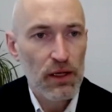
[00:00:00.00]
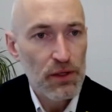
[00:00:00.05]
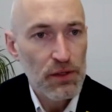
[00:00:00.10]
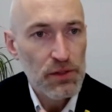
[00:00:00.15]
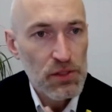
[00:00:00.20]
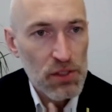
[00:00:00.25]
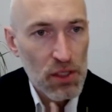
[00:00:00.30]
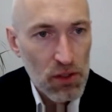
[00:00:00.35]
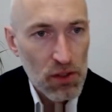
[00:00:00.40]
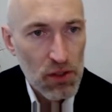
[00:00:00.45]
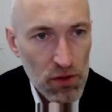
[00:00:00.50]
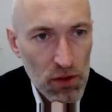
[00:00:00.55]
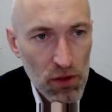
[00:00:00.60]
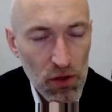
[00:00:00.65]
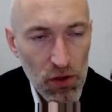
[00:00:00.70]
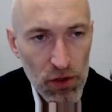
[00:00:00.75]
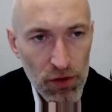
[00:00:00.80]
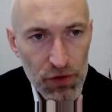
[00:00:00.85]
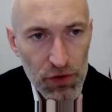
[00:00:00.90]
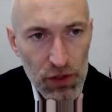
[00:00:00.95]
So
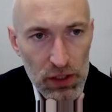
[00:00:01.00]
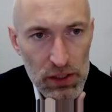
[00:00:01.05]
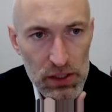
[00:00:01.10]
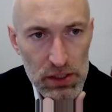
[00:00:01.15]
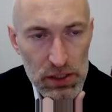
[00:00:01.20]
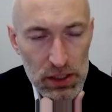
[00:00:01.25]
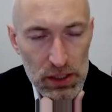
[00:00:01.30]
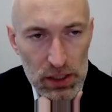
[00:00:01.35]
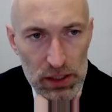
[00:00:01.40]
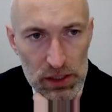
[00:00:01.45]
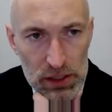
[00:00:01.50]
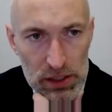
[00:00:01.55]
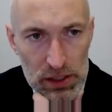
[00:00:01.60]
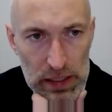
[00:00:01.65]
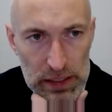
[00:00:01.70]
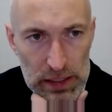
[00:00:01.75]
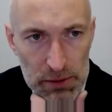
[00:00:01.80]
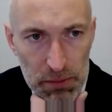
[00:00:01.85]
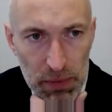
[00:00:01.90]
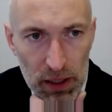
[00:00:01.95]
all of this
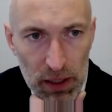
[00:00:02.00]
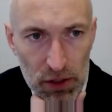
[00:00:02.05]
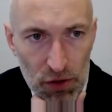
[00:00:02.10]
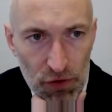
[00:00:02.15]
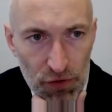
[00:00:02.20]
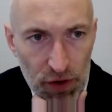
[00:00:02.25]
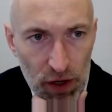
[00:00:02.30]
is part of